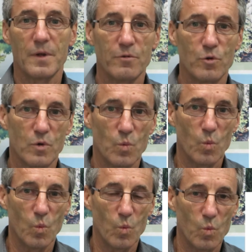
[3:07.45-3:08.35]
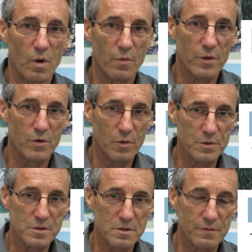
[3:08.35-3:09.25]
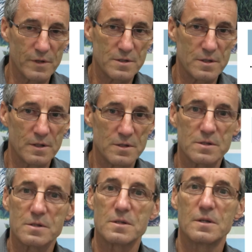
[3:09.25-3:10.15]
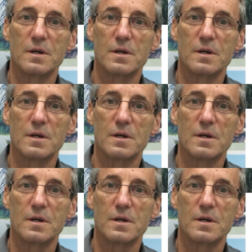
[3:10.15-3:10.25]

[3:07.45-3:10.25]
have a look at what were the causes of these things,